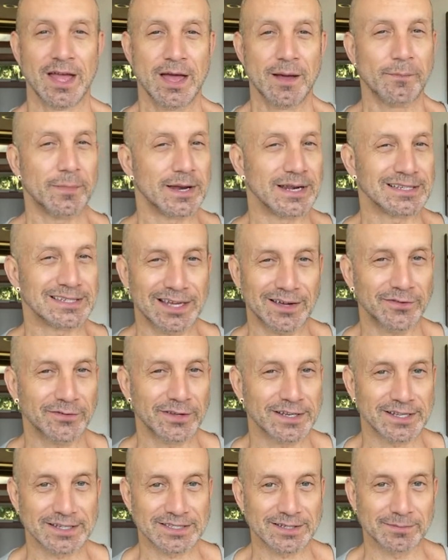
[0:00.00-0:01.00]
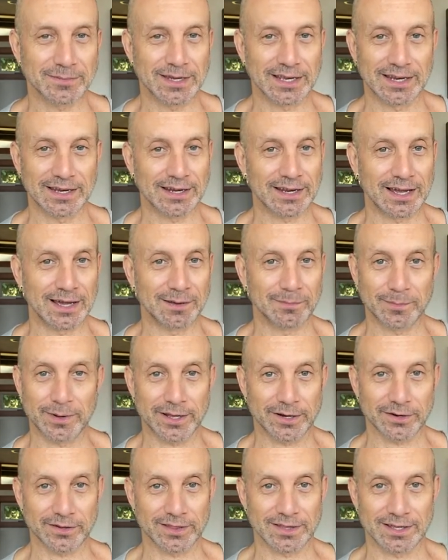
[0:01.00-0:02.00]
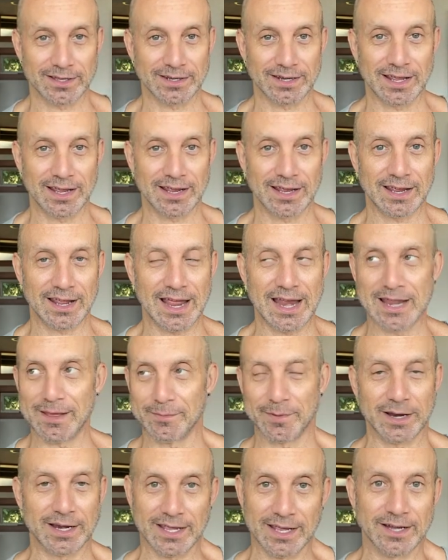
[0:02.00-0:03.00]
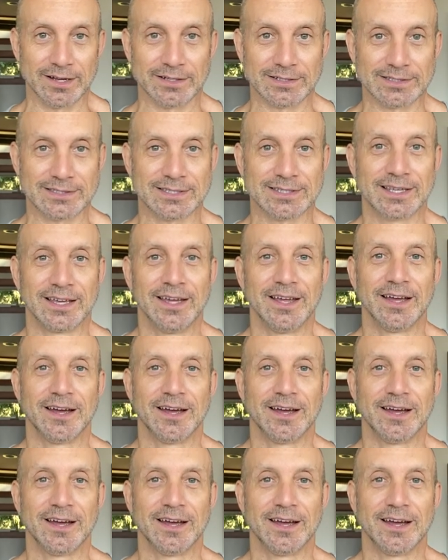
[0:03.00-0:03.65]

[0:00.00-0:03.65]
but it definitely doesn't mean I'm better than anybody else.